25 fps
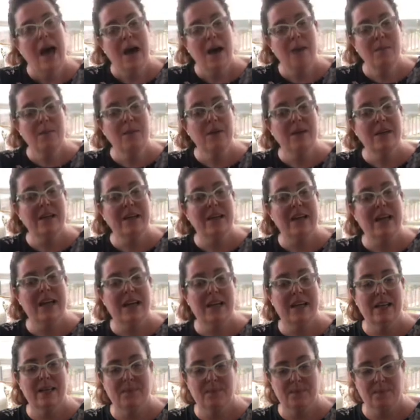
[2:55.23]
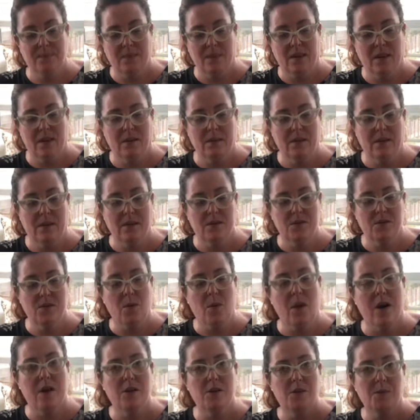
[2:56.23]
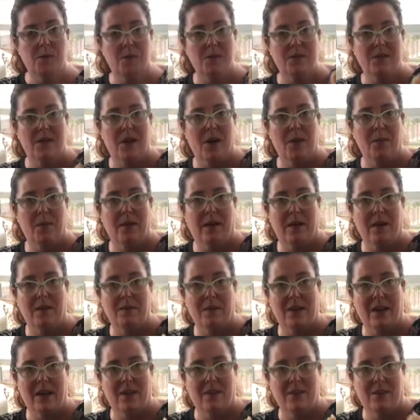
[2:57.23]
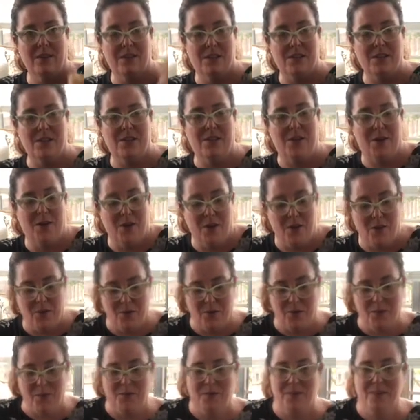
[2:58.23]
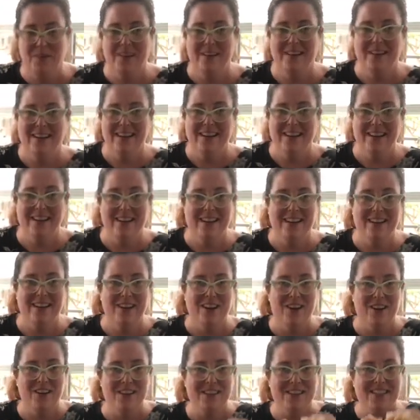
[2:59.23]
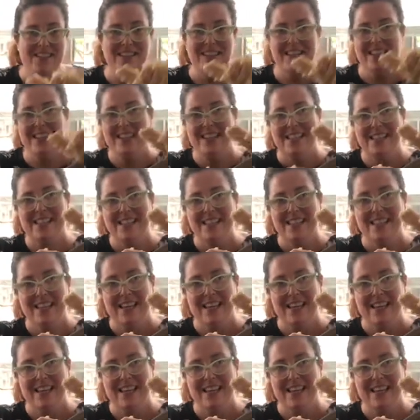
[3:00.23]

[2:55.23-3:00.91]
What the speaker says: I'm looking at it because the water is supposed to help it come together as a dough. Y'all can see this.